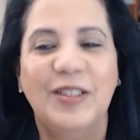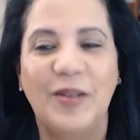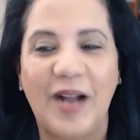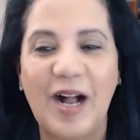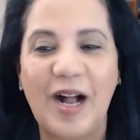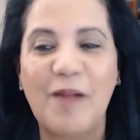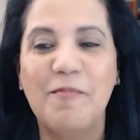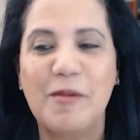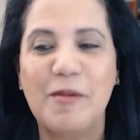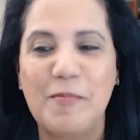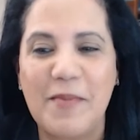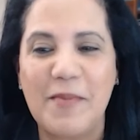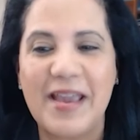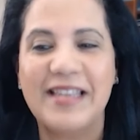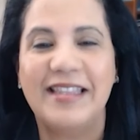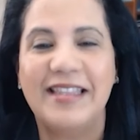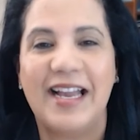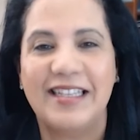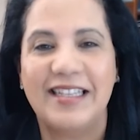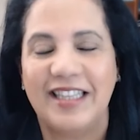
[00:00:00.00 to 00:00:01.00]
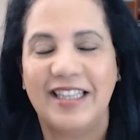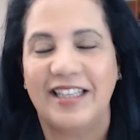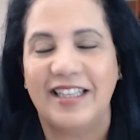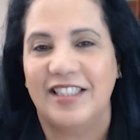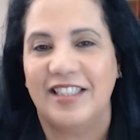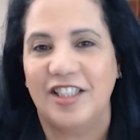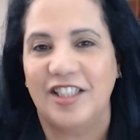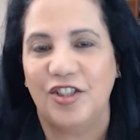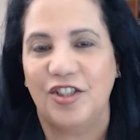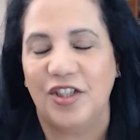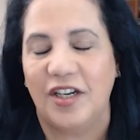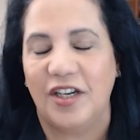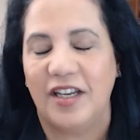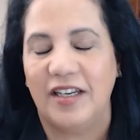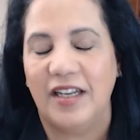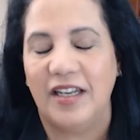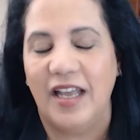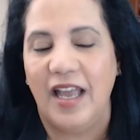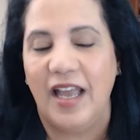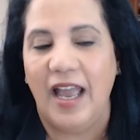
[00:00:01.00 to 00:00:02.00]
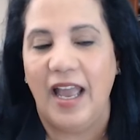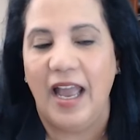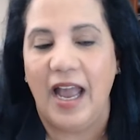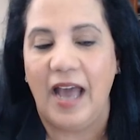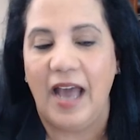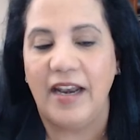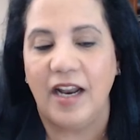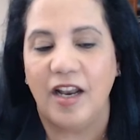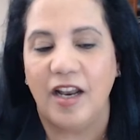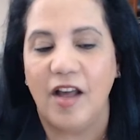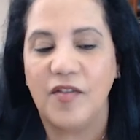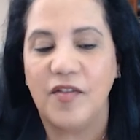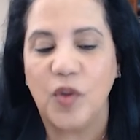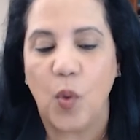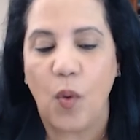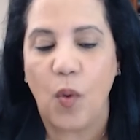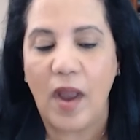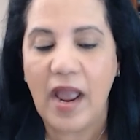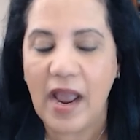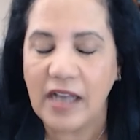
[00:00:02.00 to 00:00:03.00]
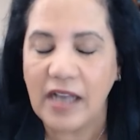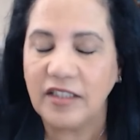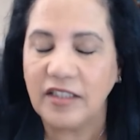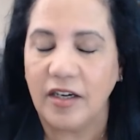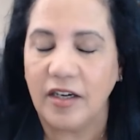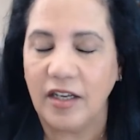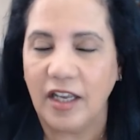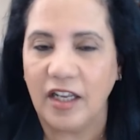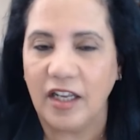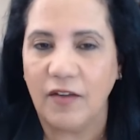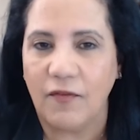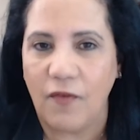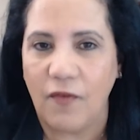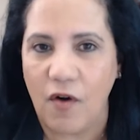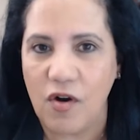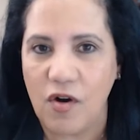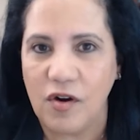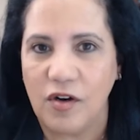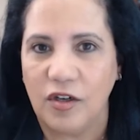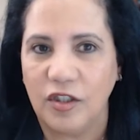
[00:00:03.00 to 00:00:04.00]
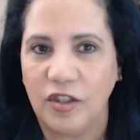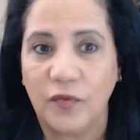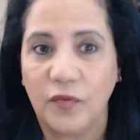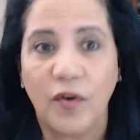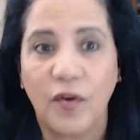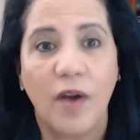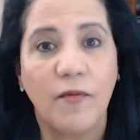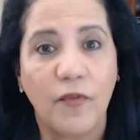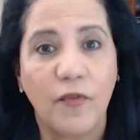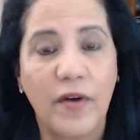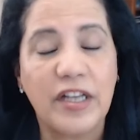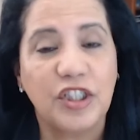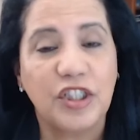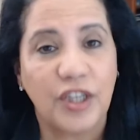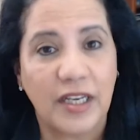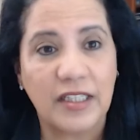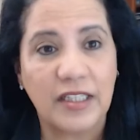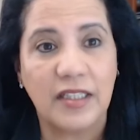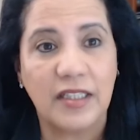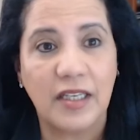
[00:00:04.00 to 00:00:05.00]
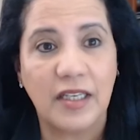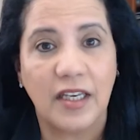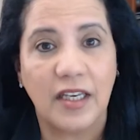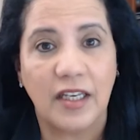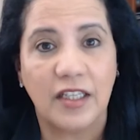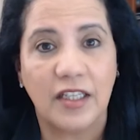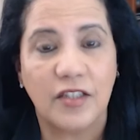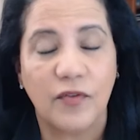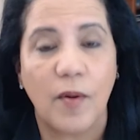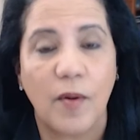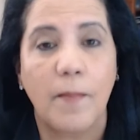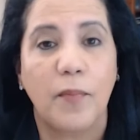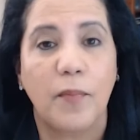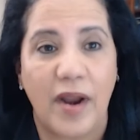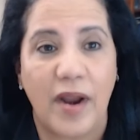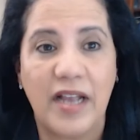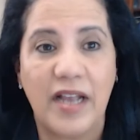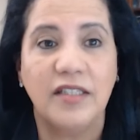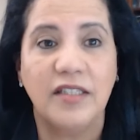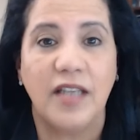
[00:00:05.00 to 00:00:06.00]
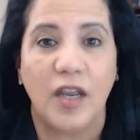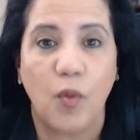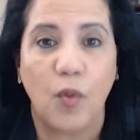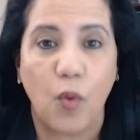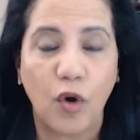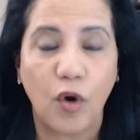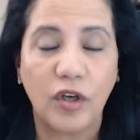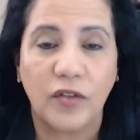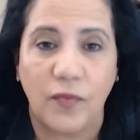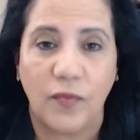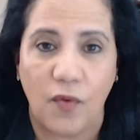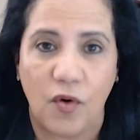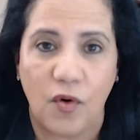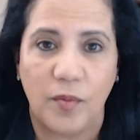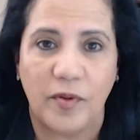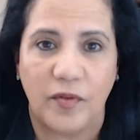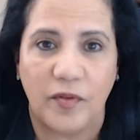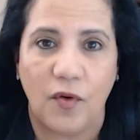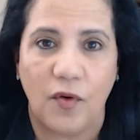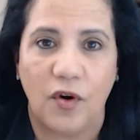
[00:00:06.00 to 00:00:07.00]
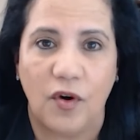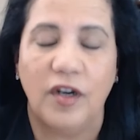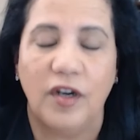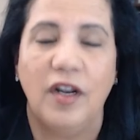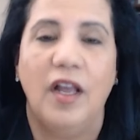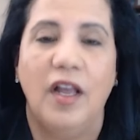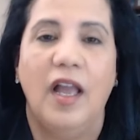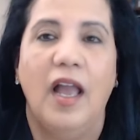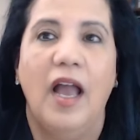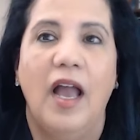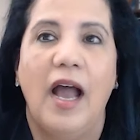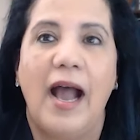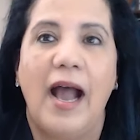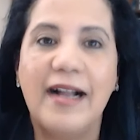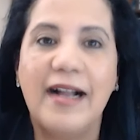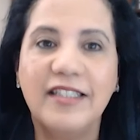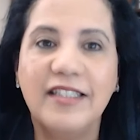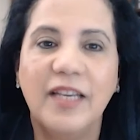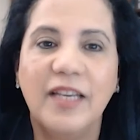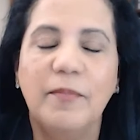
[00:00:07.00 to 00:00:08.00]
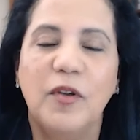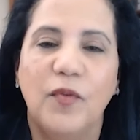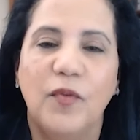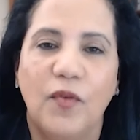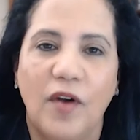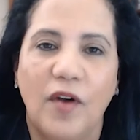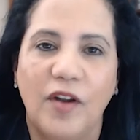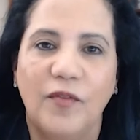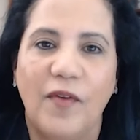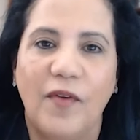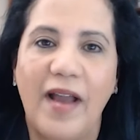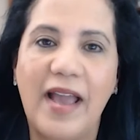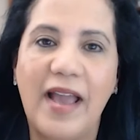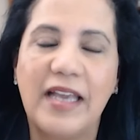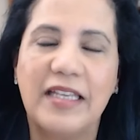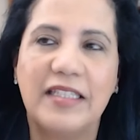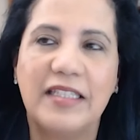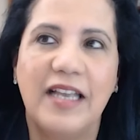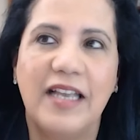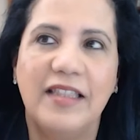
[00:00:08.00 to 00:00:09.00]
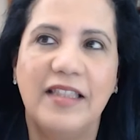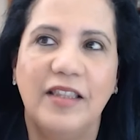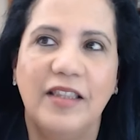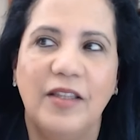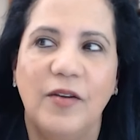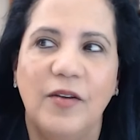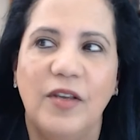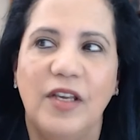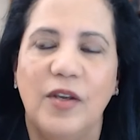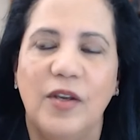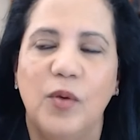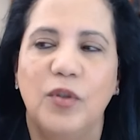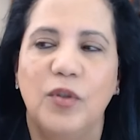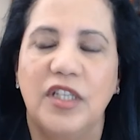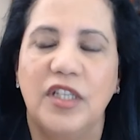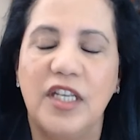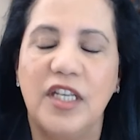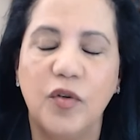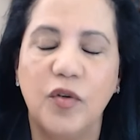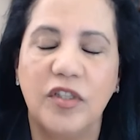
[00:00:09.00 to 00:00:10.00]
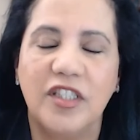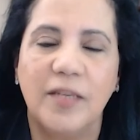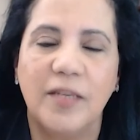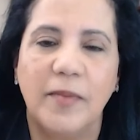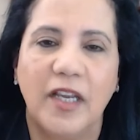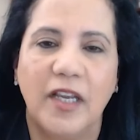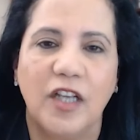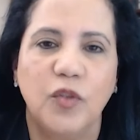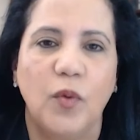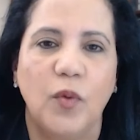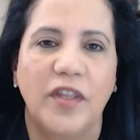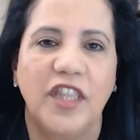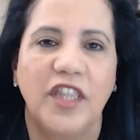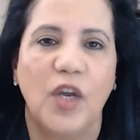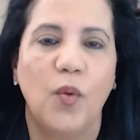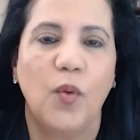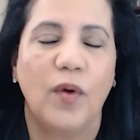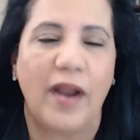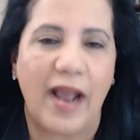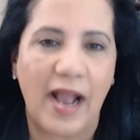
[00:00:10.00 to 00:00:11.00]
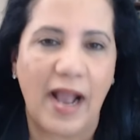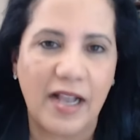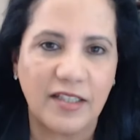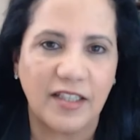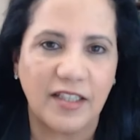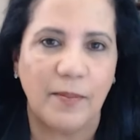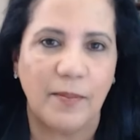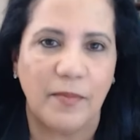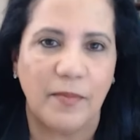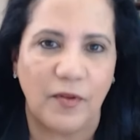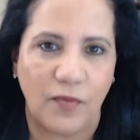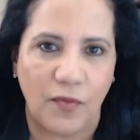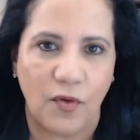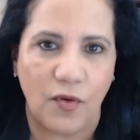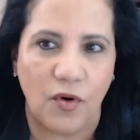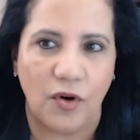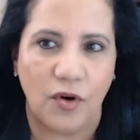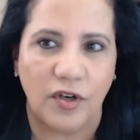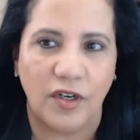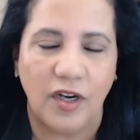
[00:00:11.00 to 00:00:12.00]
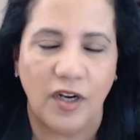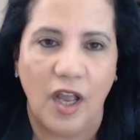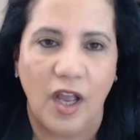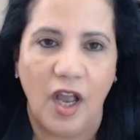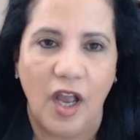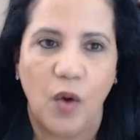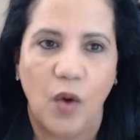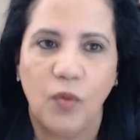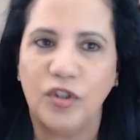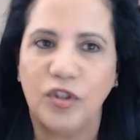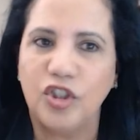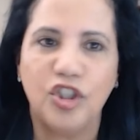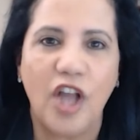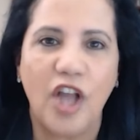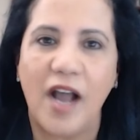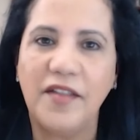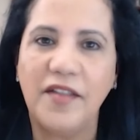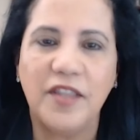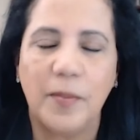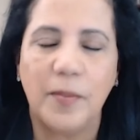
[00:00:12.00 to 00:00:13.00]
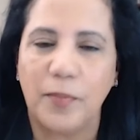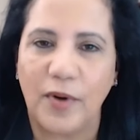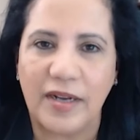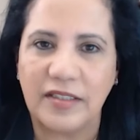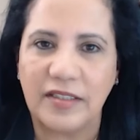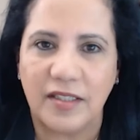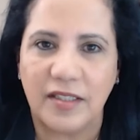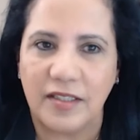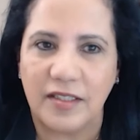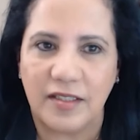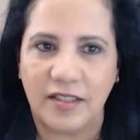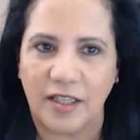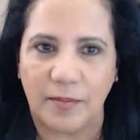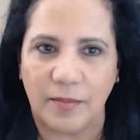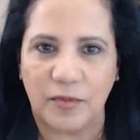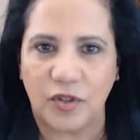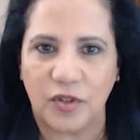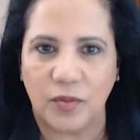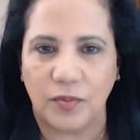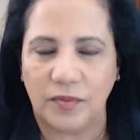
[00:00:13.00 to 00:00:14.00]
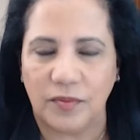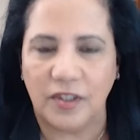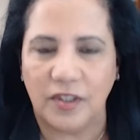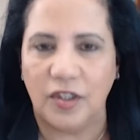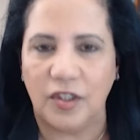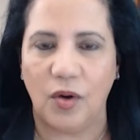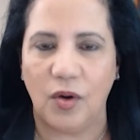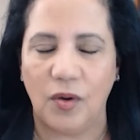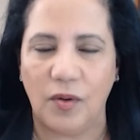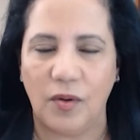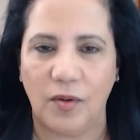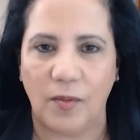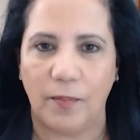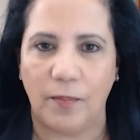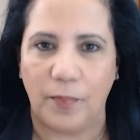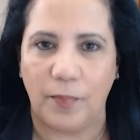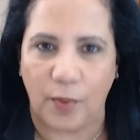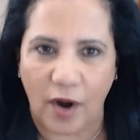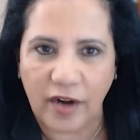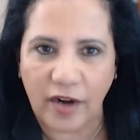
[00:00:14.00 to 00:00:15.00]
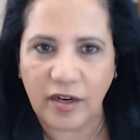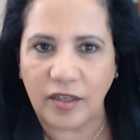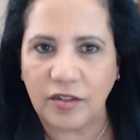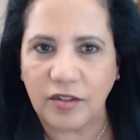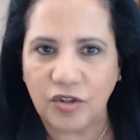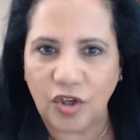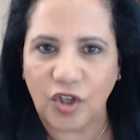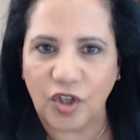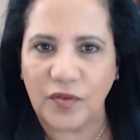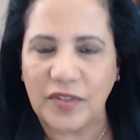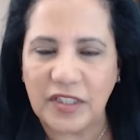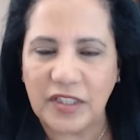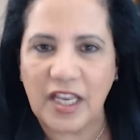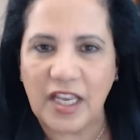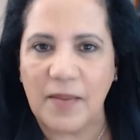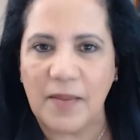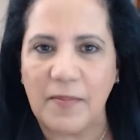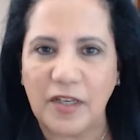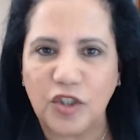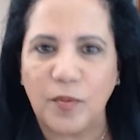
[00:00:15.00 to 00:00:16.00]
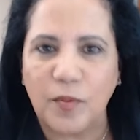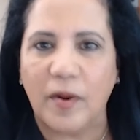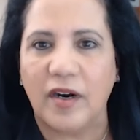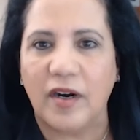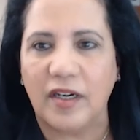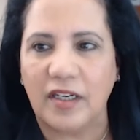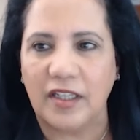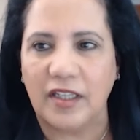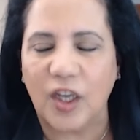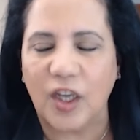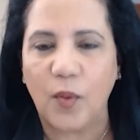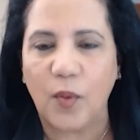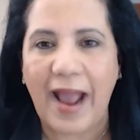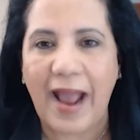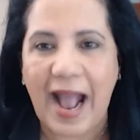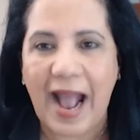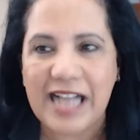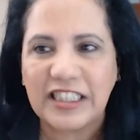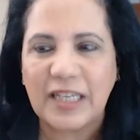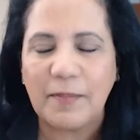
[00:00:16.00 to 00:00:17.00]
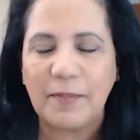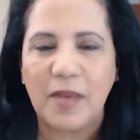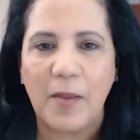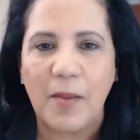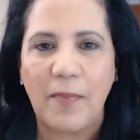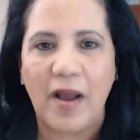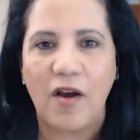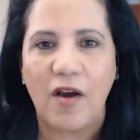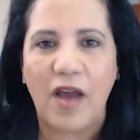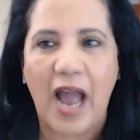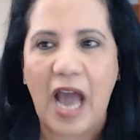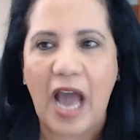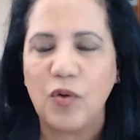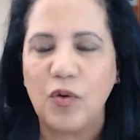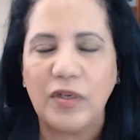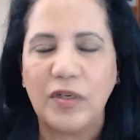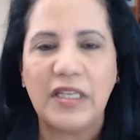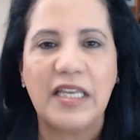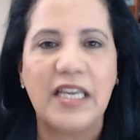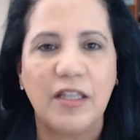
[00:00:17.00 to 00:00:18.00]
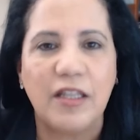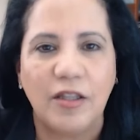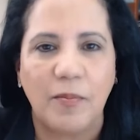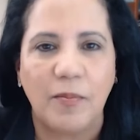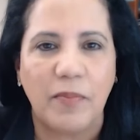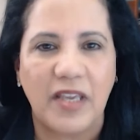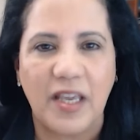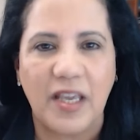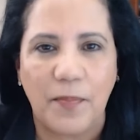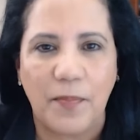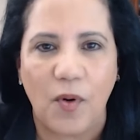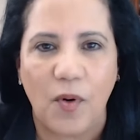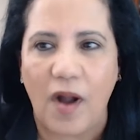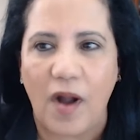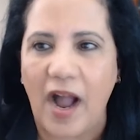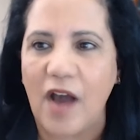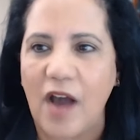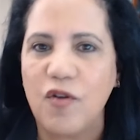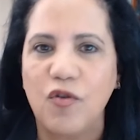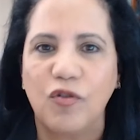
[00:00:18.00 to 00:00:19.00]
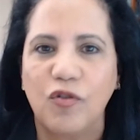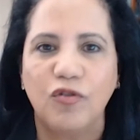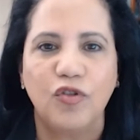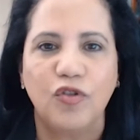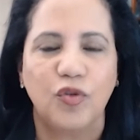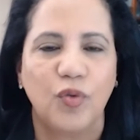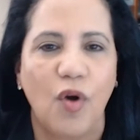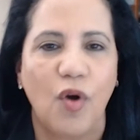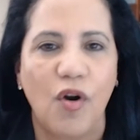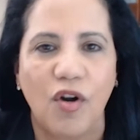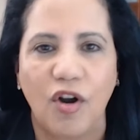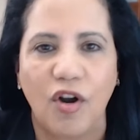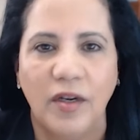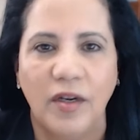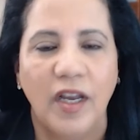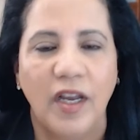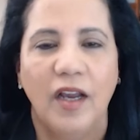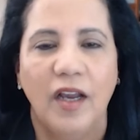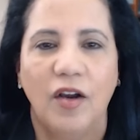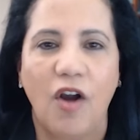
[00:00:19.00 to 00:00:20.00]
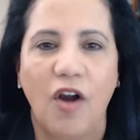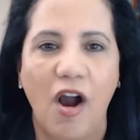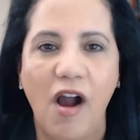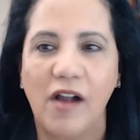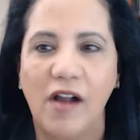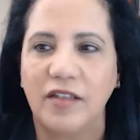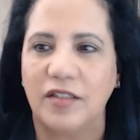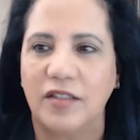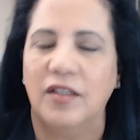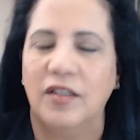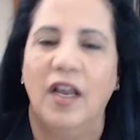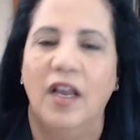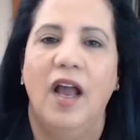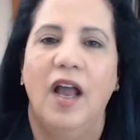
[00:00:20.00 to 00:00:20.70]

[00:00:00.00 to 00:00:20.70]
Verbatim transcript: to help me make that decision. And along the way, I started getting phone calls from franchisees, from brands I worked for before, asking me for advice. And it, it was interesting because what they were asking me for was not the brand systems, you know product service image marketing they were asking me about how to lead the people how to control cost